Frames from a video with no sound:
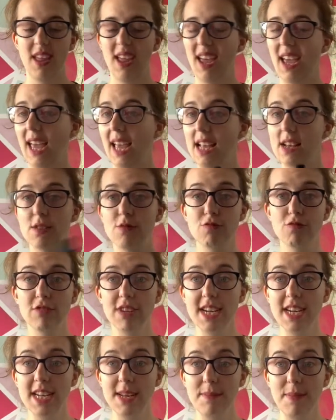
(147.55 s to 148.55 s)
It's
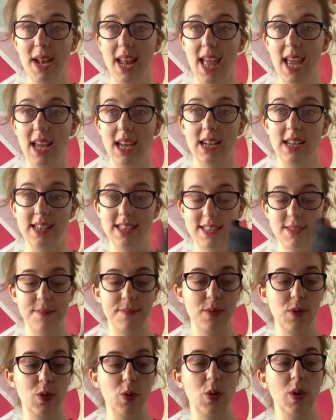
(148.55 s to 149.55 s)
really plain and
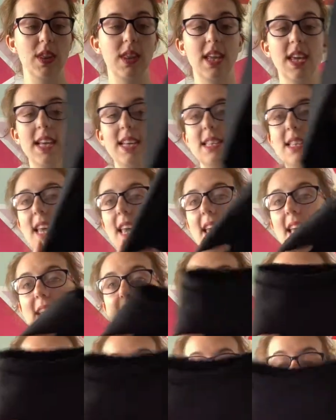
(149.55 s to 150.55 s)
simple. This
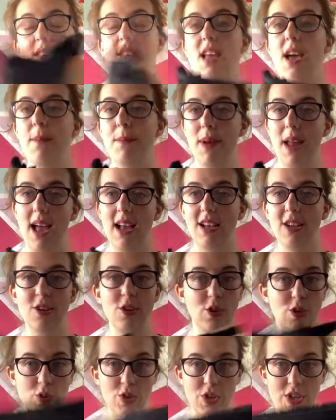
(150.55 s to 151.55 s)
is just a black
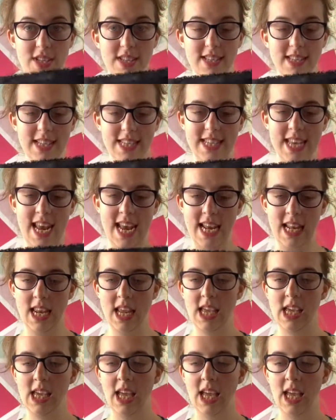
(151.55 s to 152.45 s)
cotton sateen.